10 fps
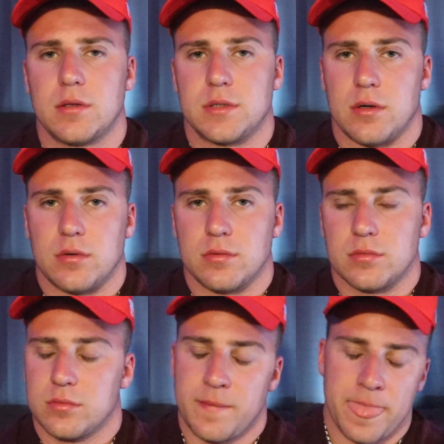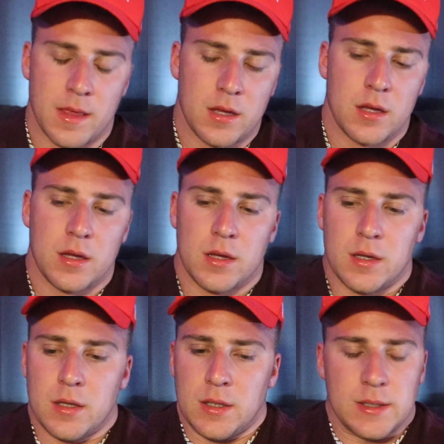So,
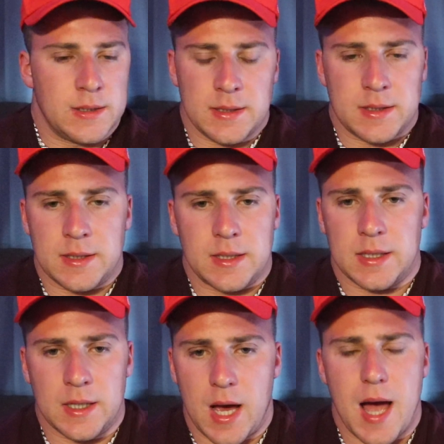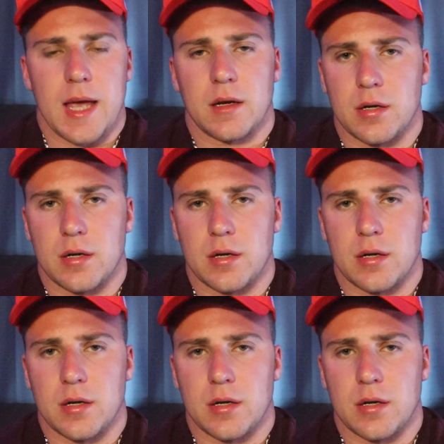I